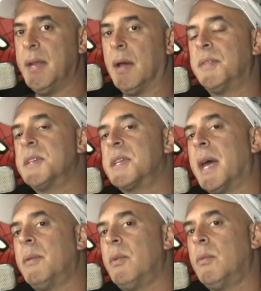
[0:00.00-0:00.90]
Now, this
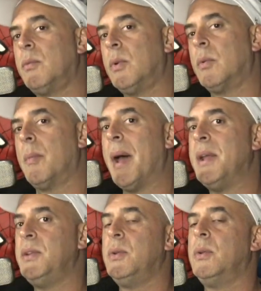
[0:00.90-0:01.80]
kind of will
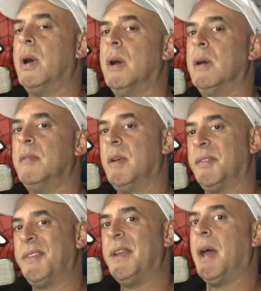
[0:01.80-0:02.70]
remind you of
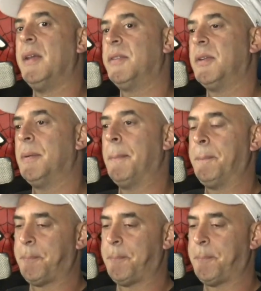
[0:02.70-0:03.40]
a Sennheiser